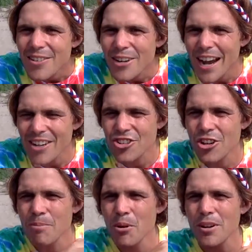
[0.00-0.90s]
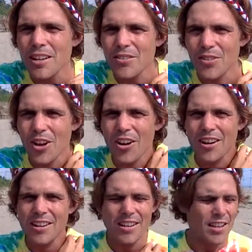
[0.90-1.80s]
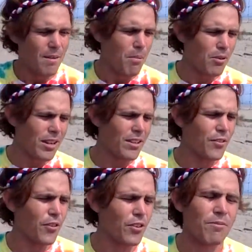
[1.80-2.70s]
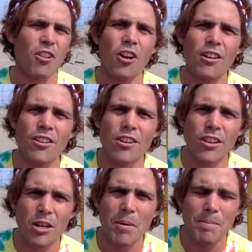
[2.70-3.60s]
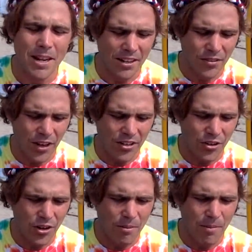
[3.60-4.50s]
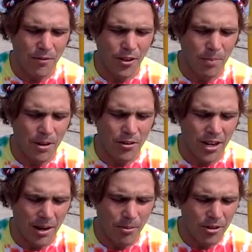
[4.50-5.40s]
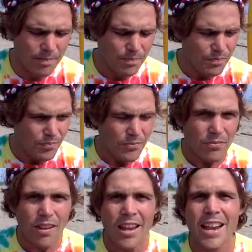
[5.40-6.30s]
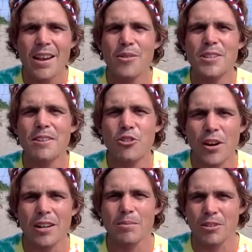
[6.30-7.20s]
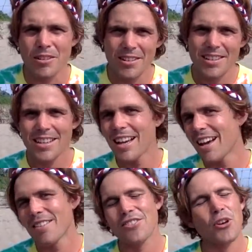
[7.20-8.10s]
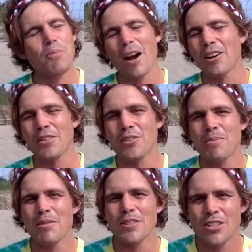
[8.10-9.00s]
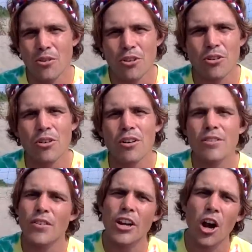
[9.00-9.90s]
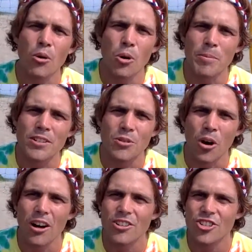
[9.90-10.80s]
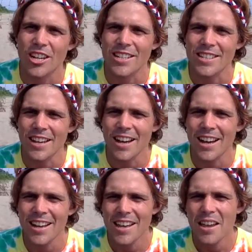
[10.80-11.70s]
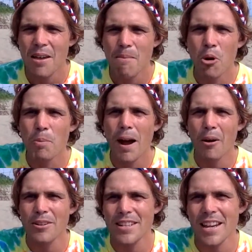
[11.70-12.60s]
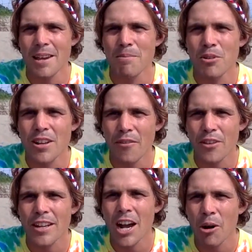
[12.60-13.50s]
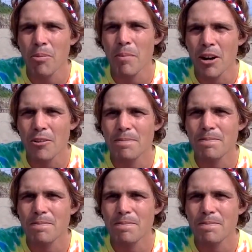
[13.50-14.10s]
Reaction on Boding's vlog. Boding's first vlog, you can look him up, Dennis Factura, my Filipino neighbor, was incredible. So proud of him. It was so cool. It was very heartwarming to watch, and more power to him. We're definitely going to help him out.